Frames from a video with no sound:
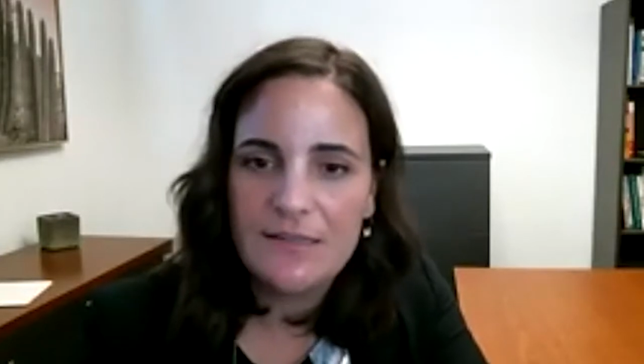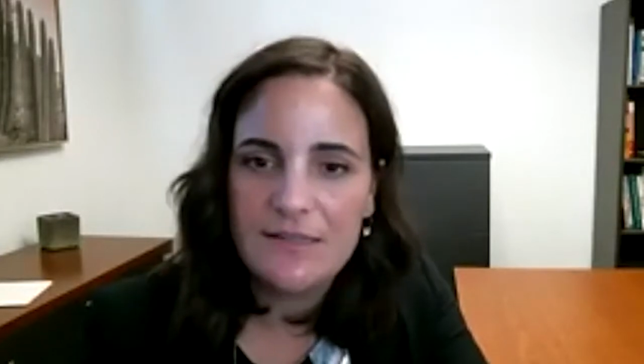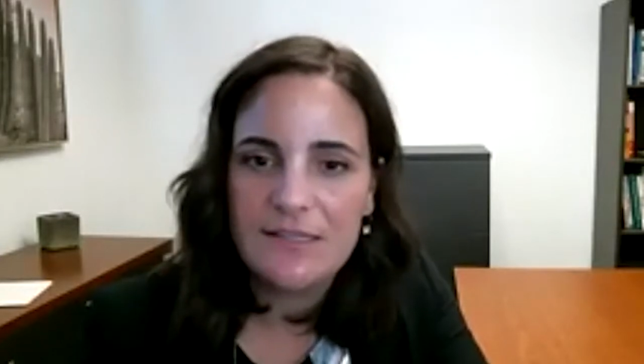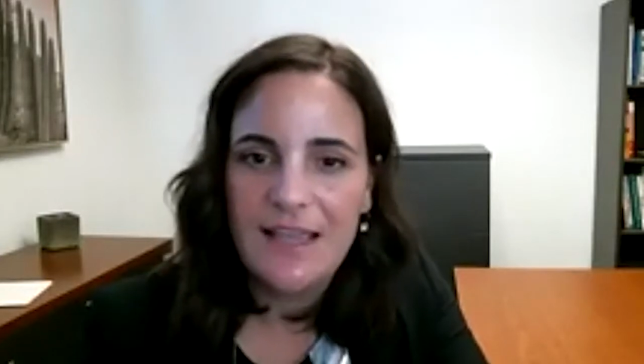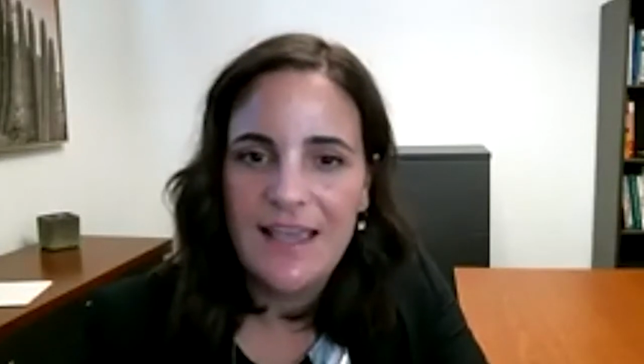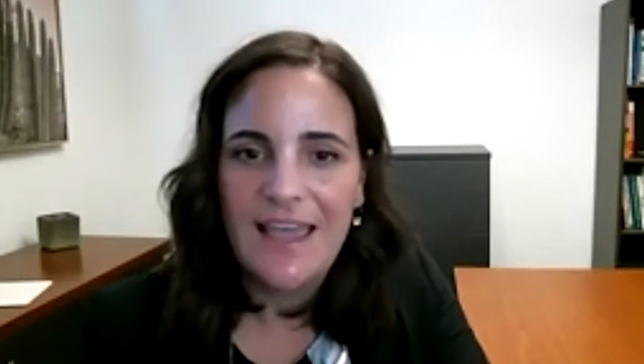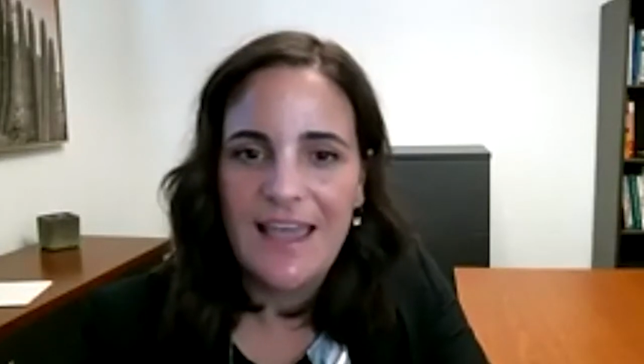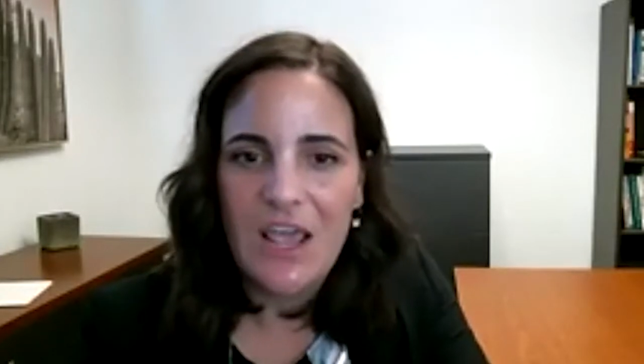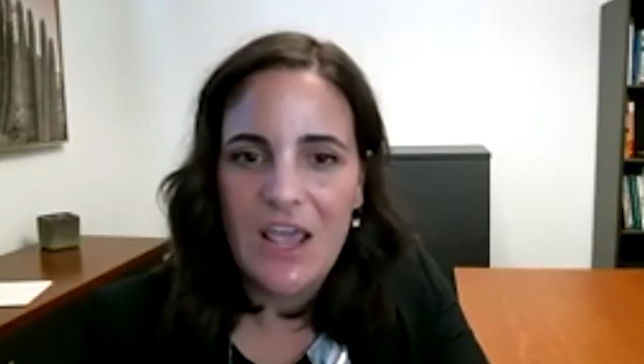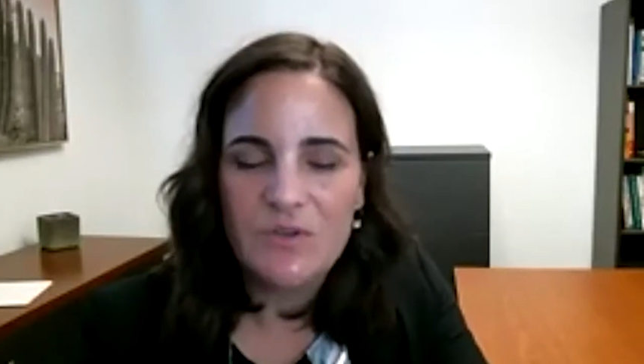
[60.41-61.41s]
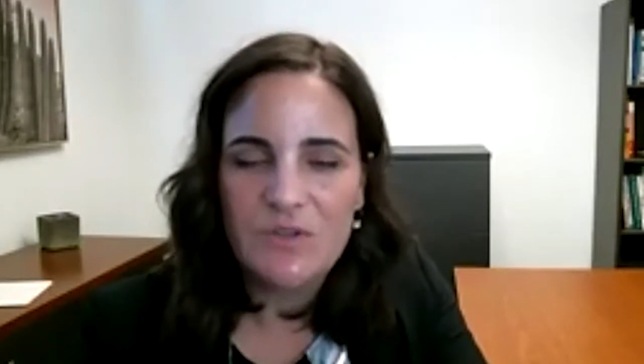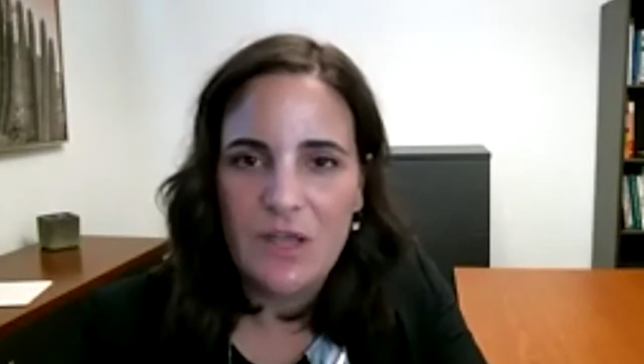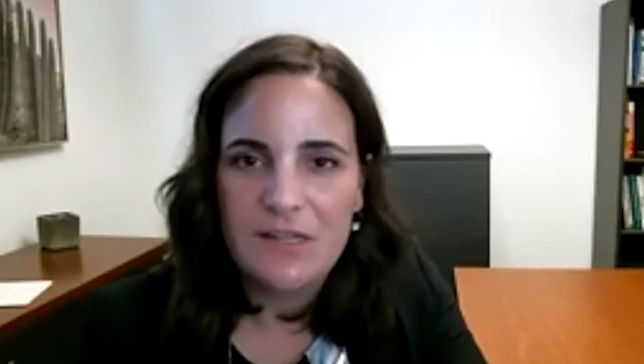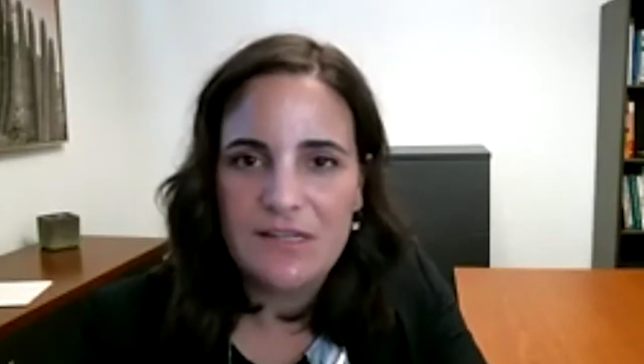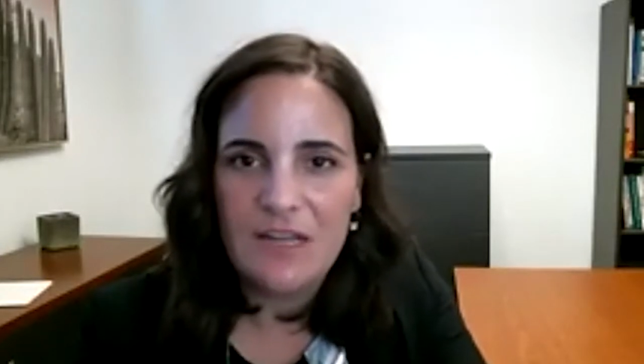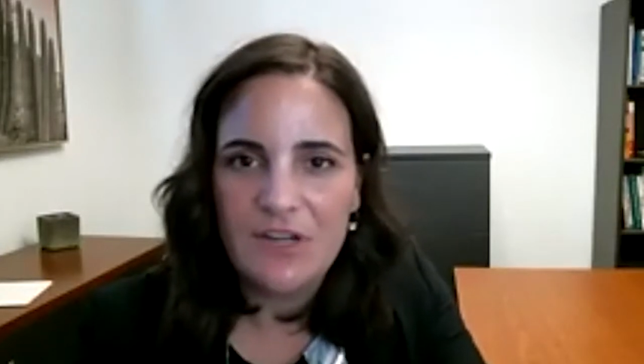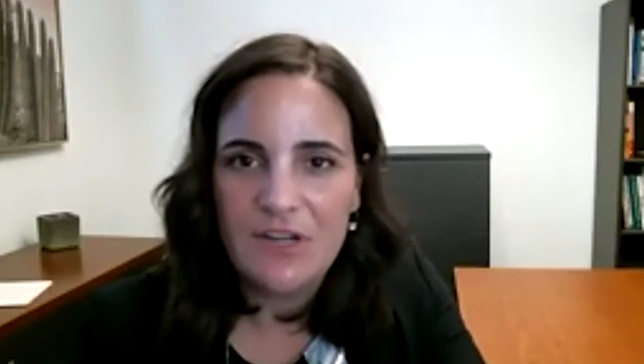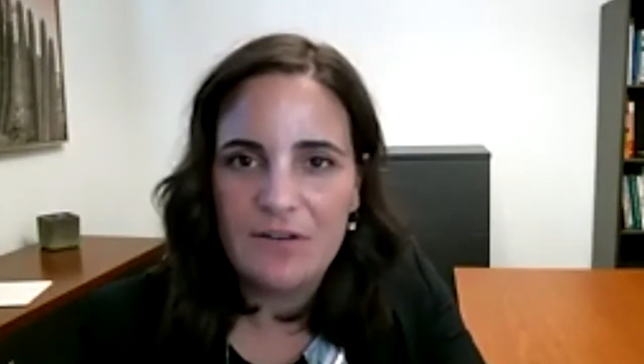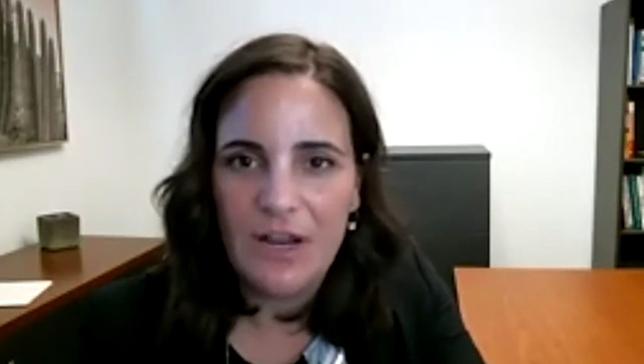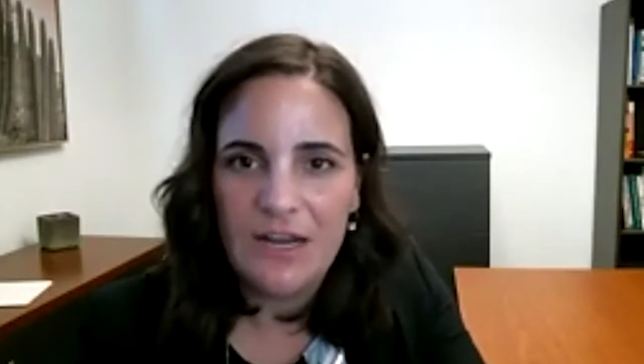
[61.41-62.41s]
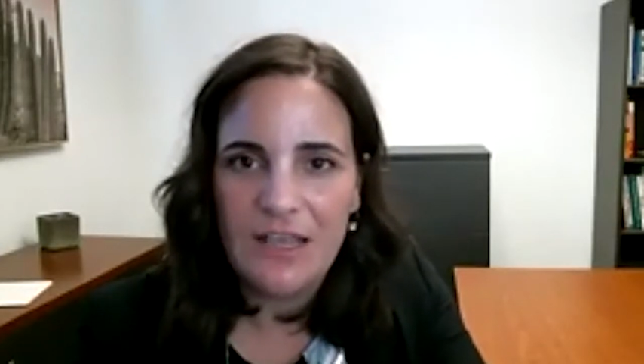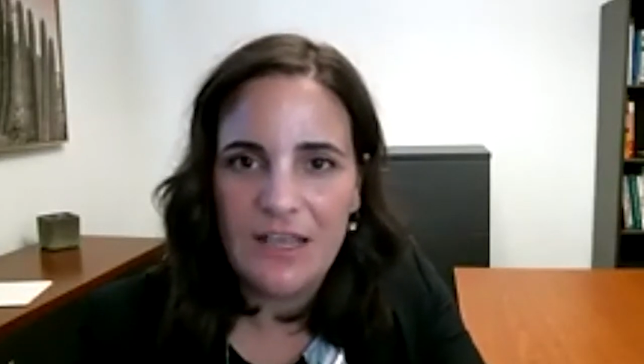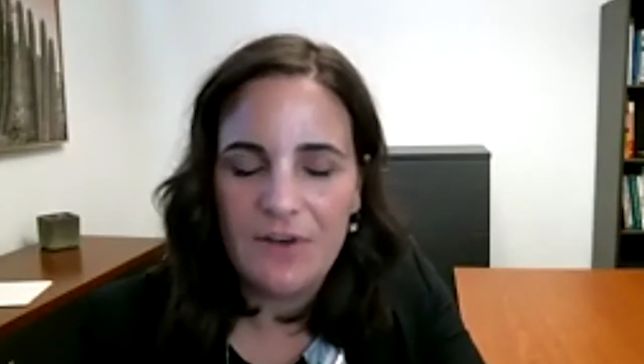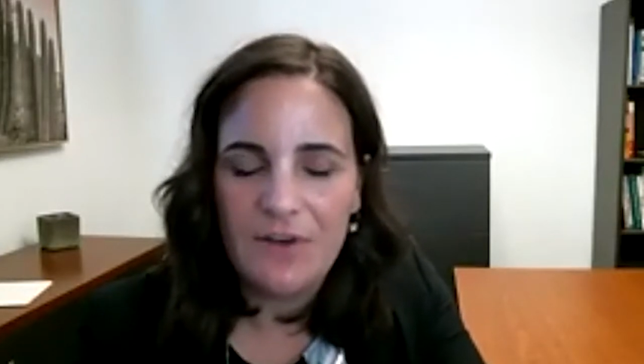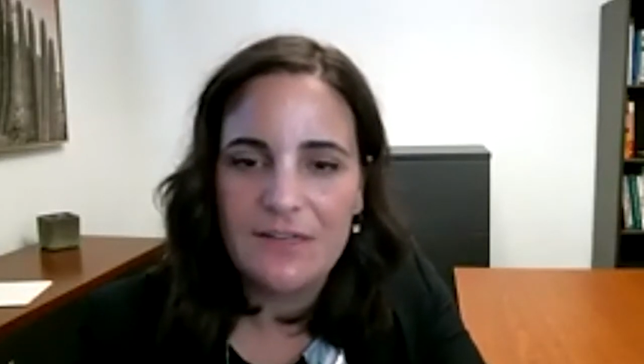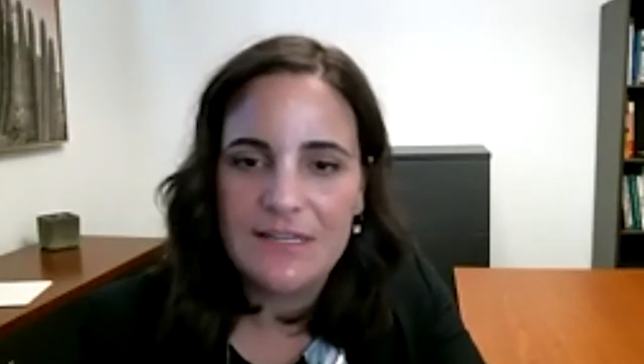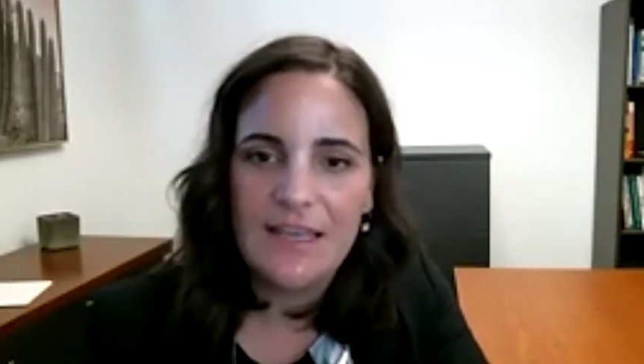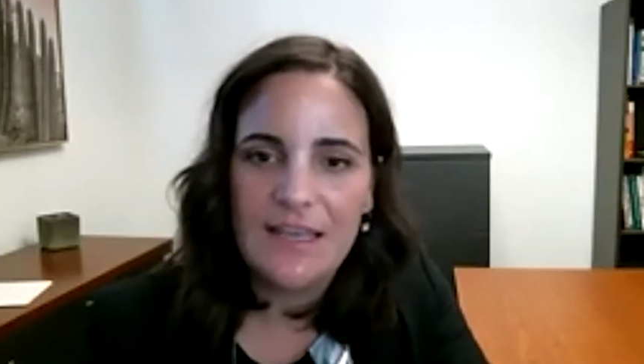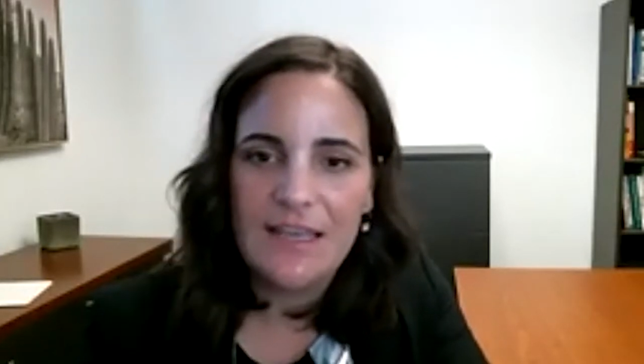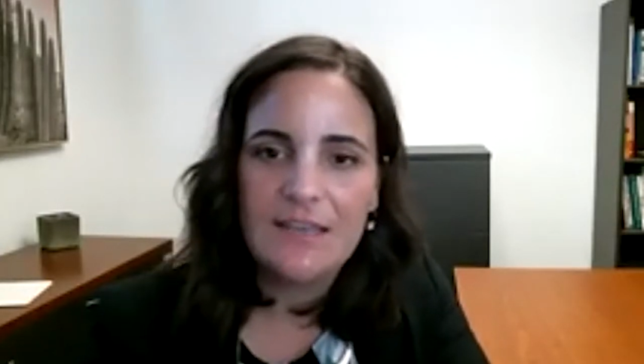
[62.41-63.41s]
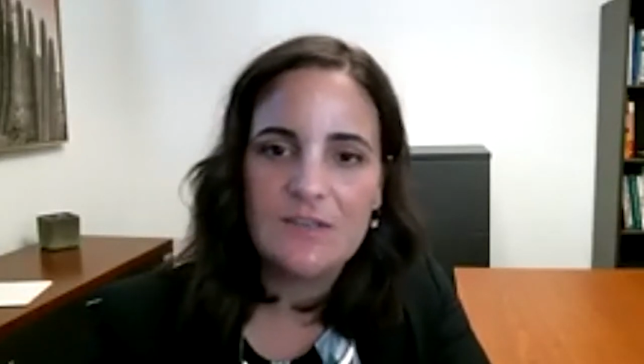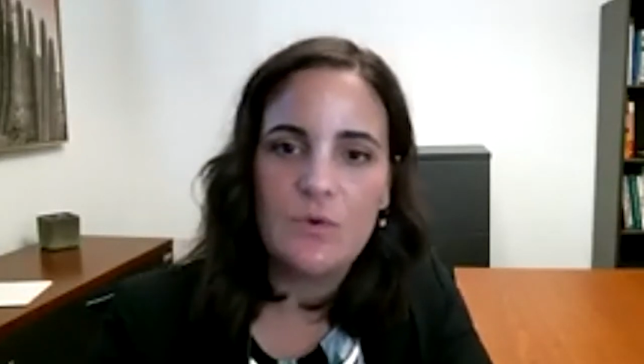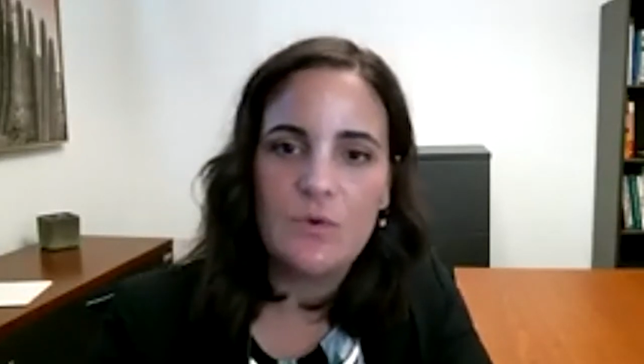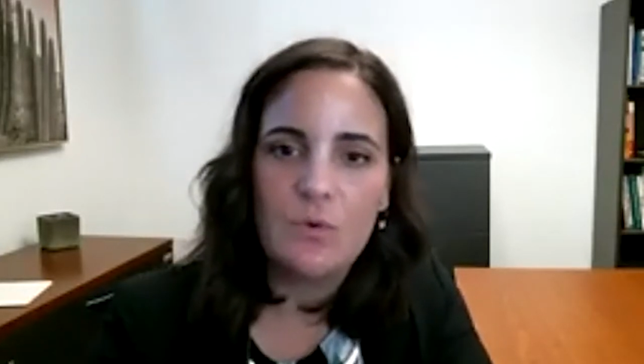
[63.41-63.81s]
And I also want to mention for any of our attendees who